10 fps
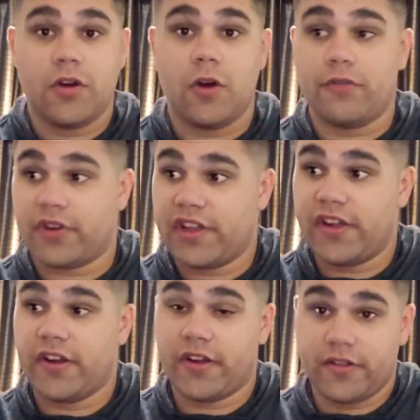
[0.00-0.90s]
over
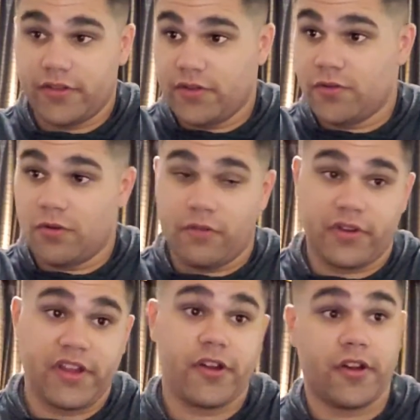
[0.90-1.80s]
here,
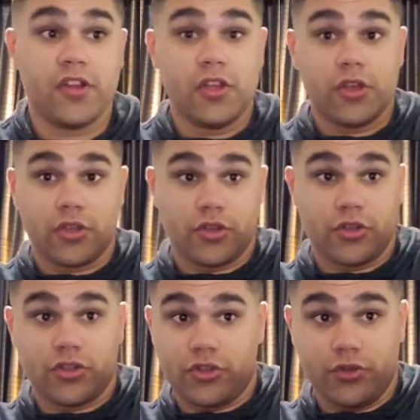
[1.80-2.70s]

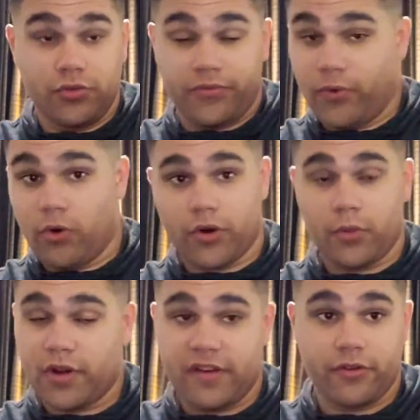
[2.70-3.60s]
you 4,
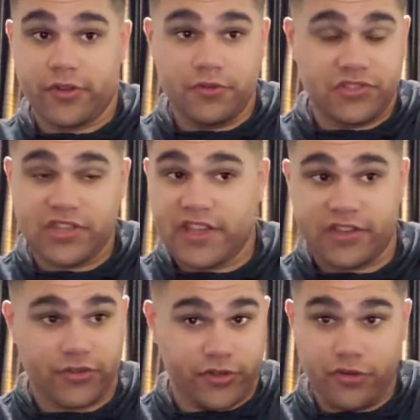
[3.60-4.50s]
whatever, you
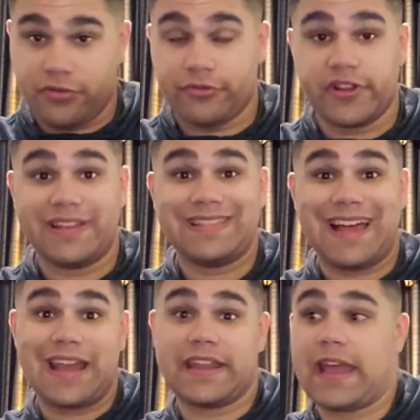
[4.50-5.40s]
6 or you 3,
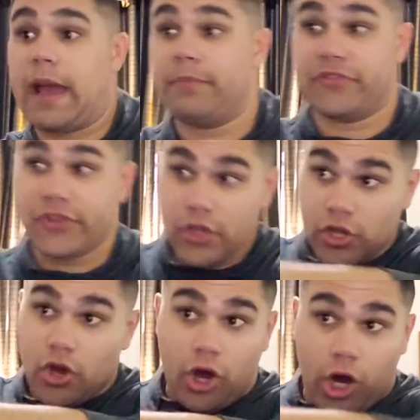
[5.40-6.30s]
line captains,
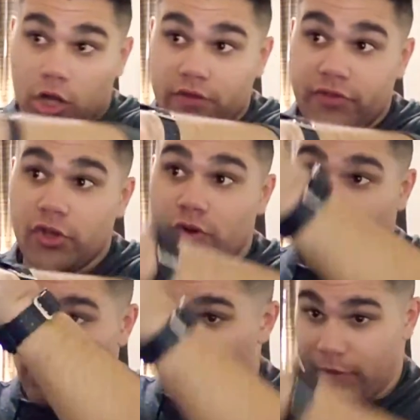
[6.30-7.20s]
all of
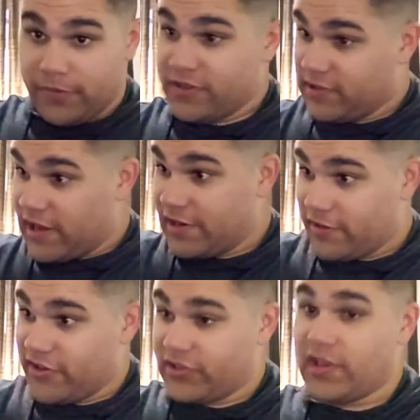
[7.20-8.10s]
you from this line to
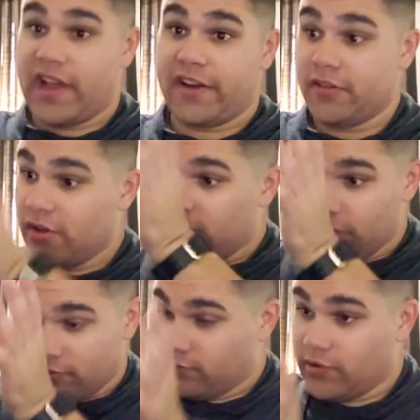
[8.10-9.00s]
this line
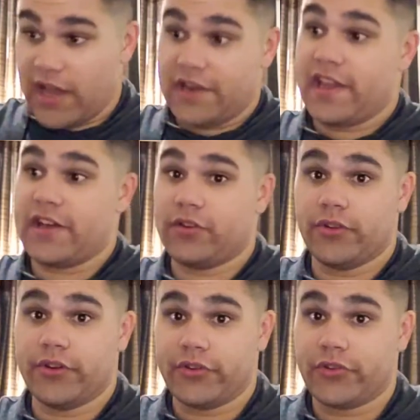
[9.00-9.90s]

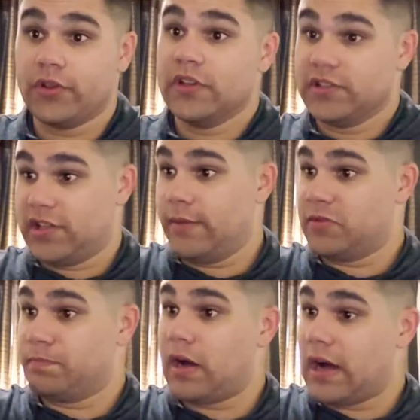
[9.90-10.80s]
handlers, teams
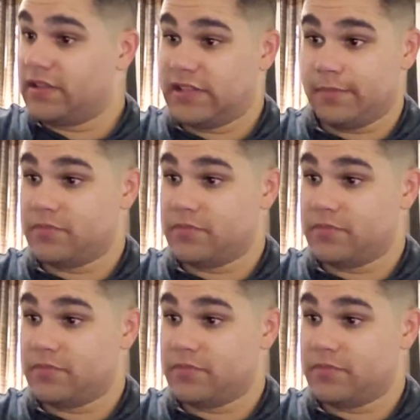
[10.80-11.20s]
ba,